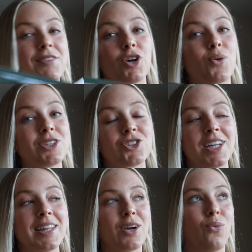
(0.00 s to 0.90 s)
if you're
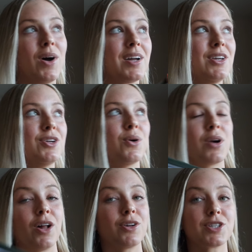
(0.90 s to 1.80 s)
questioning like what, you know,
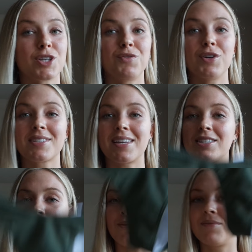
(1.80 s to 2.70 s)
color is good for your
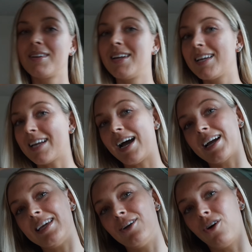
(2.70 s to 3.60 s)
skin tone,
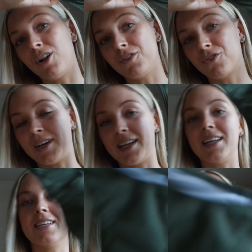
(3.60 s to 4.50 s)
khaki or olive green
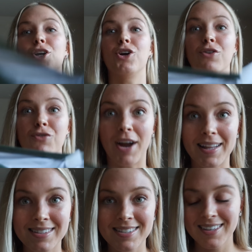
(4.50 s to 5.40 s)
is your
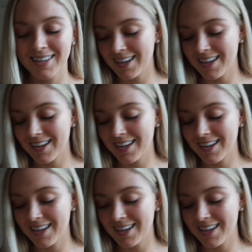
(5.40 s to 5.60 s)
friend.